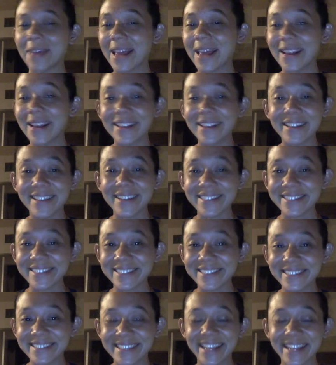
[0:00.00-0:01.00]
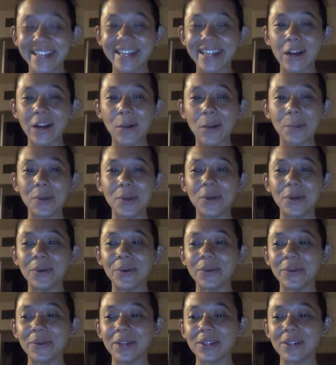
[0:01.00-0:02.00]
Anything that can help you.
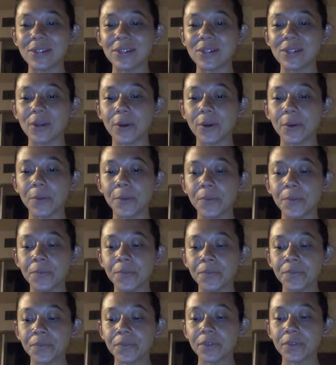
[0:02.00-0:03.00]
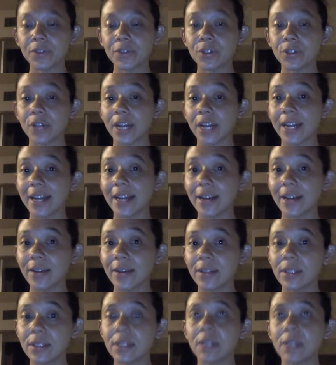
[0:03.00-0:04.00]
And so try it
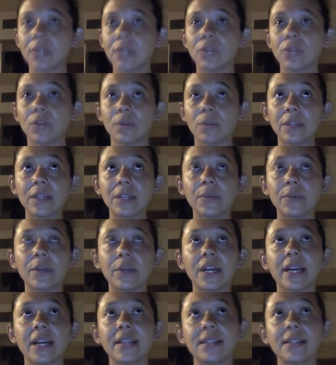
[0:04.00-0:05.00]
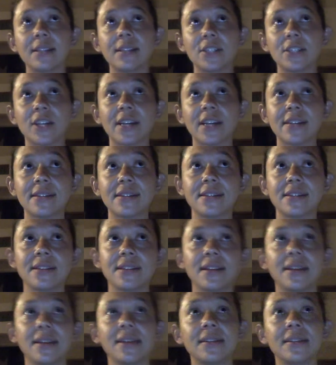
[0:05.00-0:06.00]
out. Normally, what I suggest
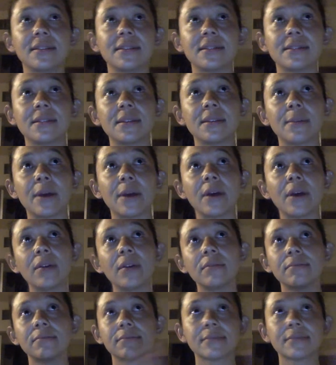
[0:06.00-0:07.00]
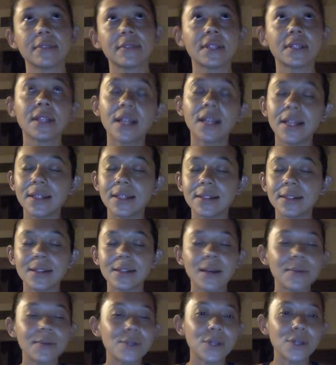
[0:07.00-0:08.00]
is about it's
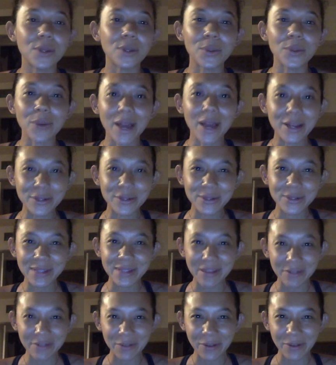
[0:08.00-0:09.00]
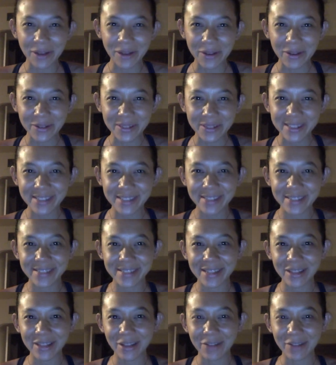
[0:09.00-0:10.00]
up to you. I do seven rounds because
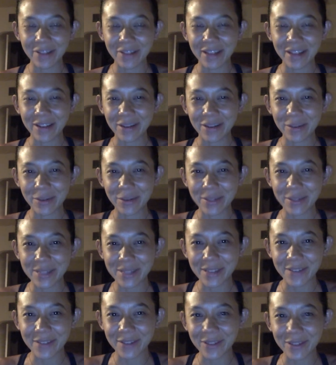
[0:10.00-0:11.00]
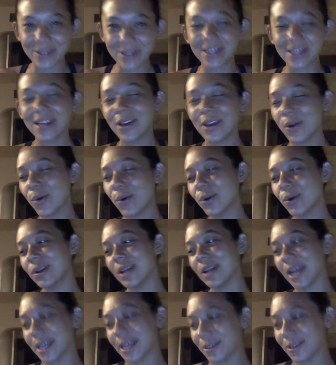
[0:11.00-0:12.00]
I love that number seven, or
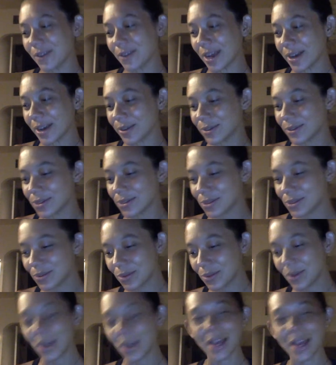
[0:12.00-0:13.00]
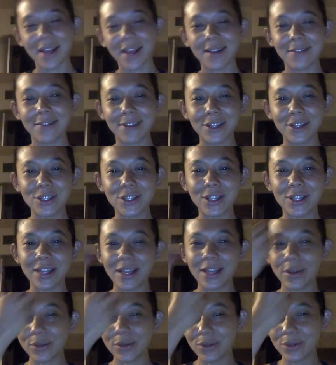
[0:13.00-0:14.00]
nine rounds, and
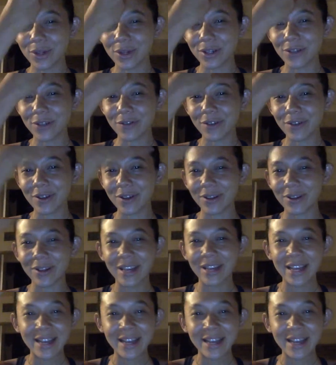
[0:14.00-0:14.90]
eventually you'll start to feel